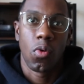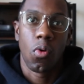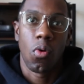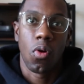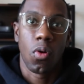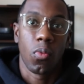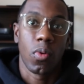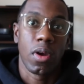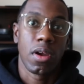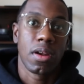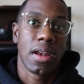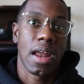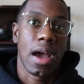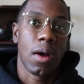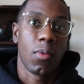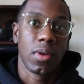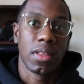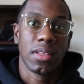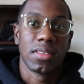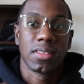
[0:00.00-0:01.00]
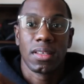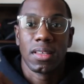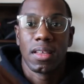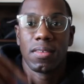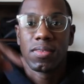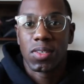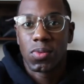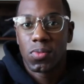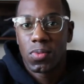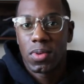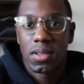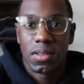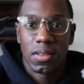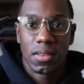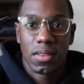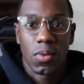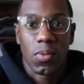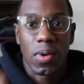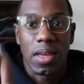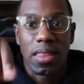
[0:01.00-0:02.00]
or we're not willing to love someone
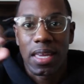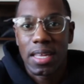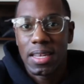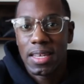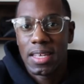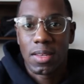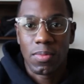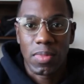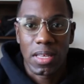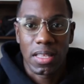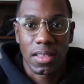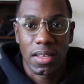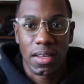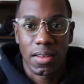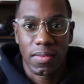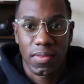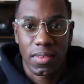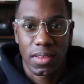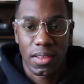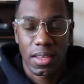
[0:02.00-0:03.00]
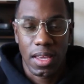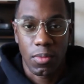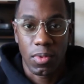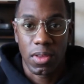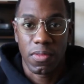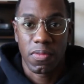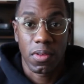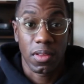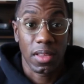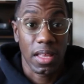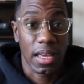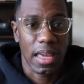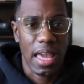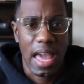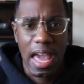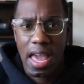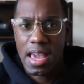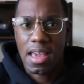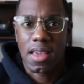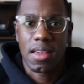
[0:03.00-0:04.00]
the way they need to be loved and we feel like,
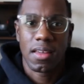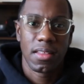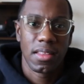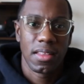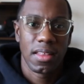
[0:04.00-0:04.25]
"Hey,